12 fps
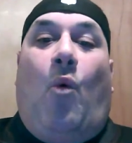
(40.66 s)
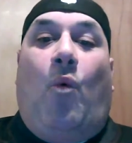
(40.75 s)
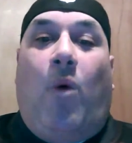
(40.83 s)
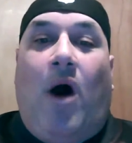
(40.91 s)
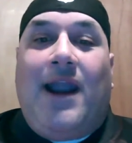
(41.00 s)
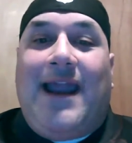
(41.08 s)

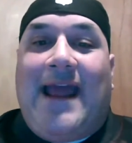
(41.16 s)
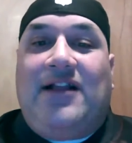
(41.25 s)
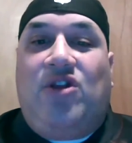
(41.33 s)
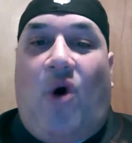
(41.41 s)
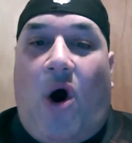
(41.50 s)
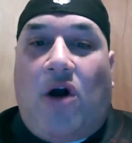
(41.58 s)
What a
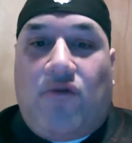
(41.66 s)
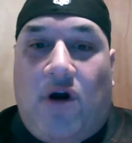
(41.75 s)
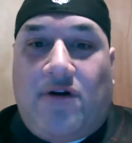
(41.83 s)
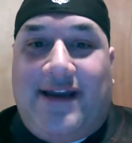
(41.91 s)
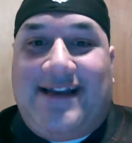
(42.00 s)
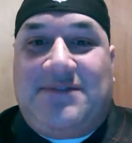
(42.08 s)
long
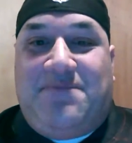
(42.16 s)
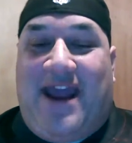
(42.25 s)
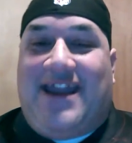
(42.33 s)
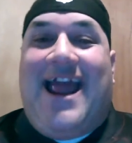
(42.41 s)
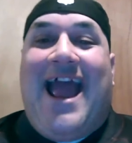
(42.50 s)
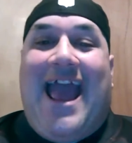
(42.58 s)
road it has
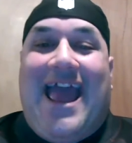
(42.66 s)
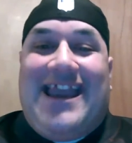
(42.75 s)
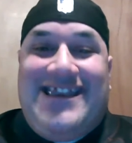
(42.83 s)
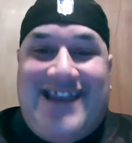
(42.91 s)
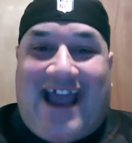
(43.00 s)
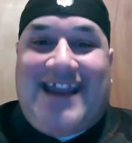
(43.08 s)
been.
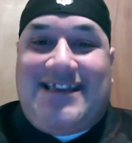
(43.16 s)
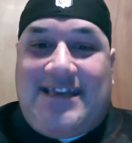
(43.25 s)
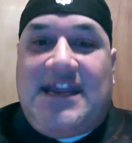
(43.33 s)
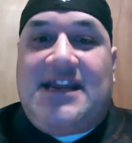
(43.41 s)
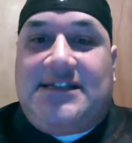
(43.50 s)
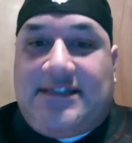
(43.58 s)

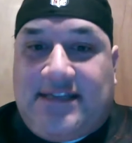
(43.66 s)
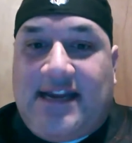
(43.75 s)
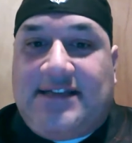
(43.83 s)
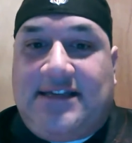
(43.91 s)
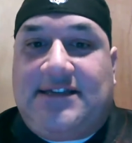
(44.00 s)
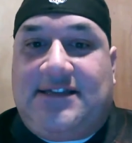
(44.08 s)
19
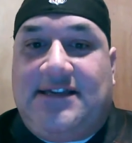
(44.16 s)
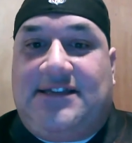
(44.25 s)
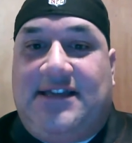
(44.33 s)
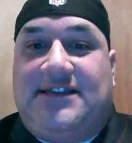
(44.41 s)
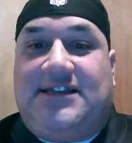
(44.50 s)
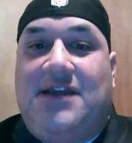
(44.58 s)
seasons since
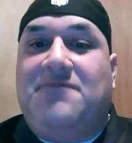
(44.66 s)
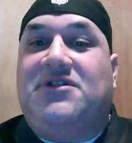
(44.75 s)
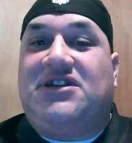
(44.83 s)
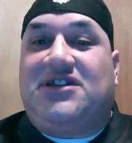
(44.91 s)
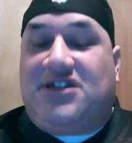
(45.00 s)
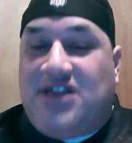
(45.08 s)
this team
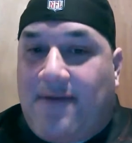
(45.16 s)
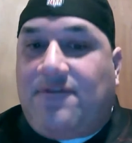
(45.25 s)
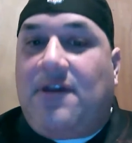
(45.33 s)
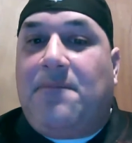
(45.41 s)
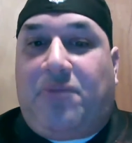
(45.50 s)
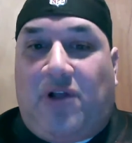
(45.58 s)

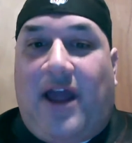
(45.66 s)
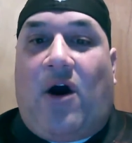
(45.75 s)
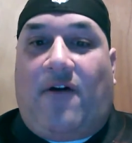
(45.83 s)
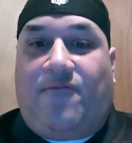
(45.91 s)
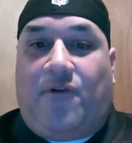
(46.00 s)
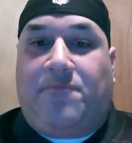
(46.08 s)
sniffed
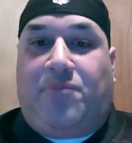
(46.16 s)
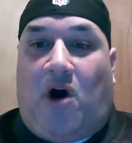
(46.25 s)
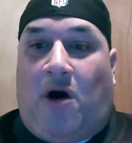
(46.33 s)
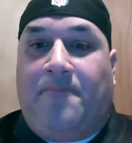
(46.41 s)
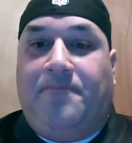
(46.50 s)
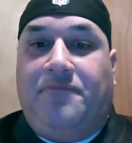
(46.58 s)
playoff
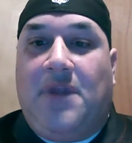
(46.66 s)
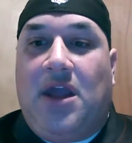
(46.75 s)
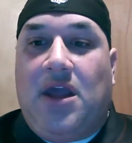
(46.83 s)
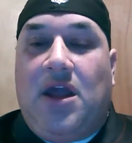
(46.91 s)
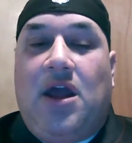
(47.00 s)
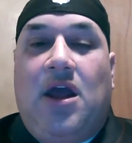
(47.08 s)
football.
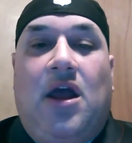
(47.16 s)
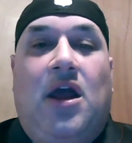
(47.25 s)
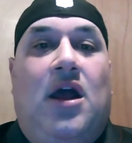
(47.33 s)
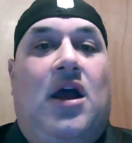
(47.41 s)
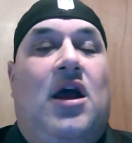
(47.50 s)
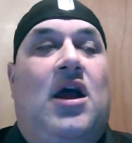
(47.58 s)

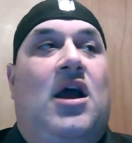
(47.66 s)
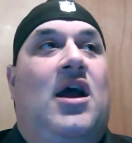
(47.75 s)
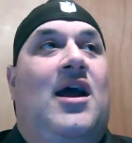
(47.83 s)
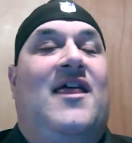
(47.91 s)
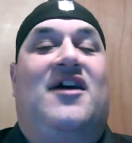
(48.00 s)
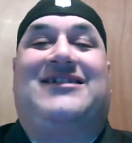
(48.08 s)

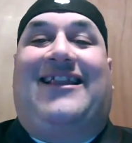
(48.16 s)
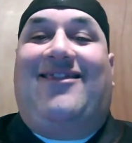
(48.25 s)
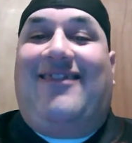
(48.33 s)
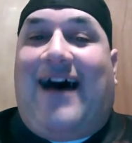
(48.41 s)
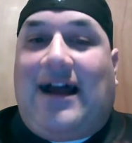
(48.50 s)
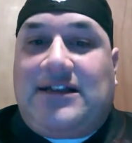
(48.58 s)
There's a
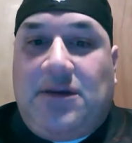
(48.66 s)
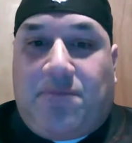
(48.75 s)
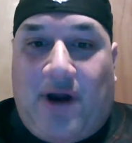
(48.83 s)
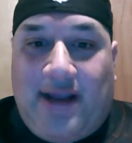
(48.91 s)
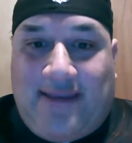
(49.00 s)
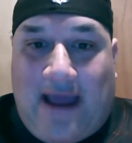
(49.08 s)
lot to
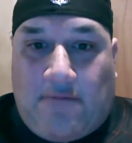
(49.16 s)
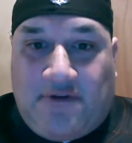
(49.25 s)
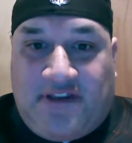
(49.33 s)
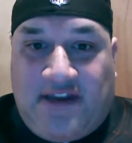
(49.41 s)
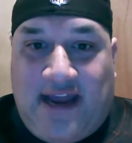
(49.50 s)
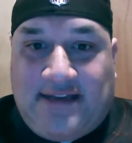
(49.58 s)
break down
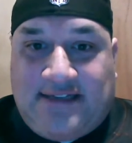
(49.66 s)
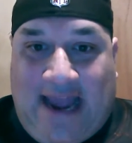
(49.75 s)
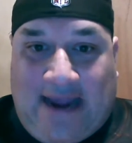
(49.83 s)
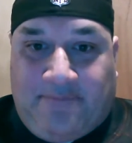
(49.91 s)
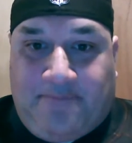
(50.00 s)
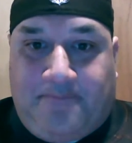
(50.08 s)
with today's
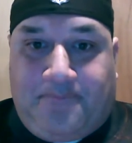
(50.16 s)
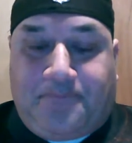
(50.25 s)
game.